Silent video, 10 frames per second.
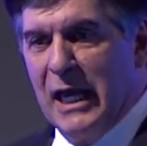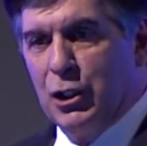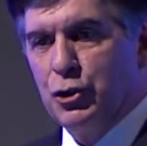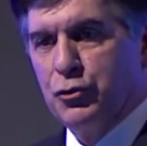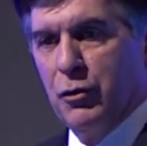and
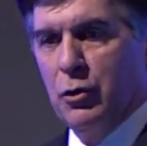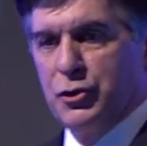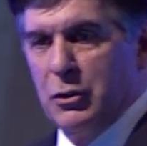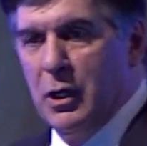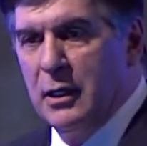controls
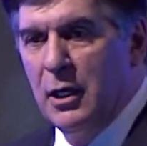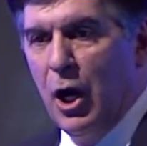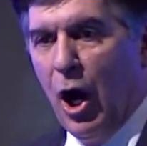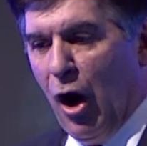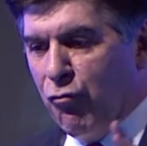are
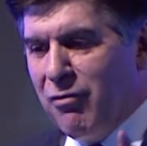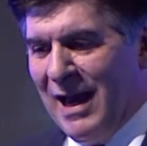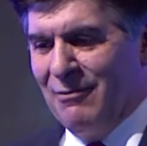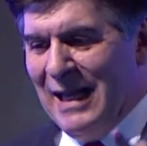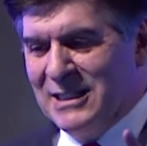
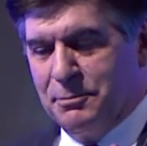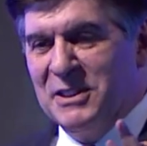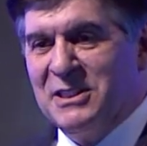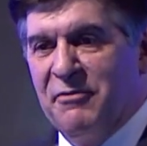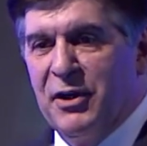around that
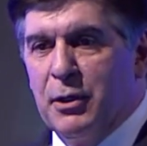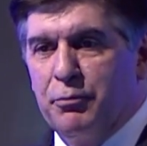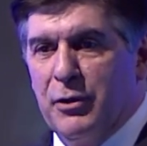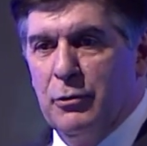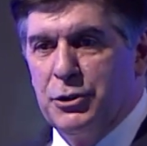specific
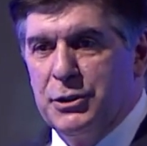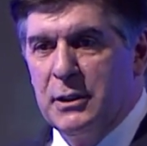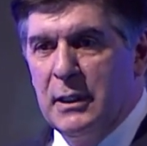approach.